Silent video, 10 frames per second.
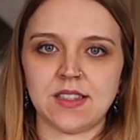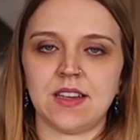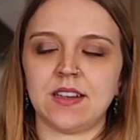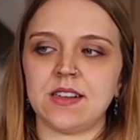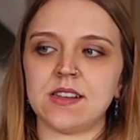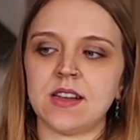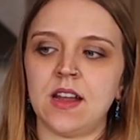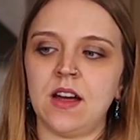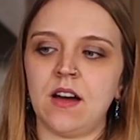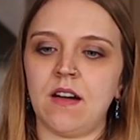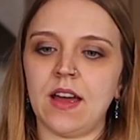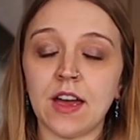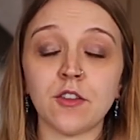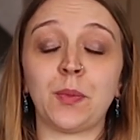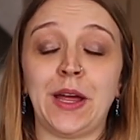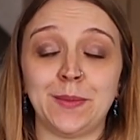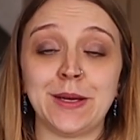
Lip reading: and I have been